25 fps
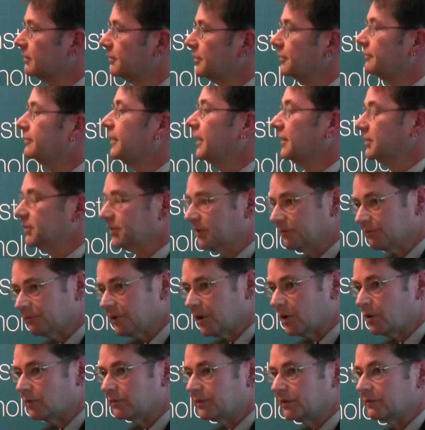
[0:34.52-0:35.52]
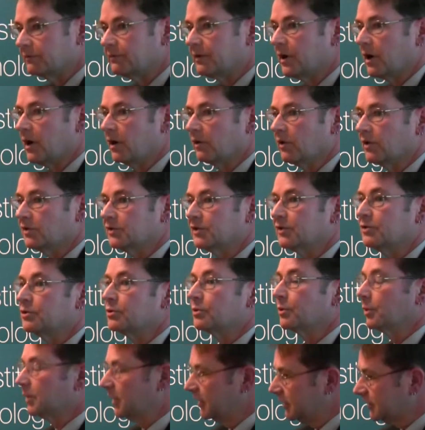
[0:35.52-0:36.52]
of offence involving violence who
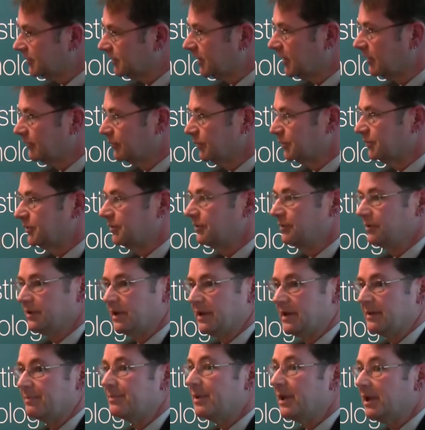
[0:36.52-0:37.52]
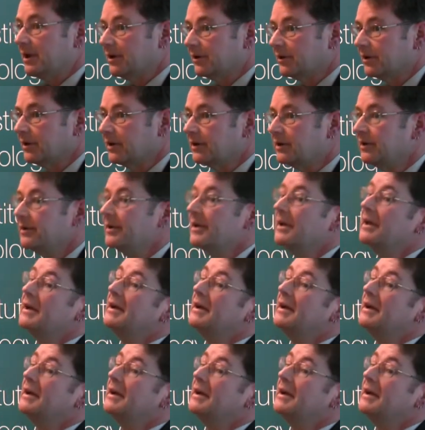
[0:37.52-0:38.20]
were released over a 2-year period.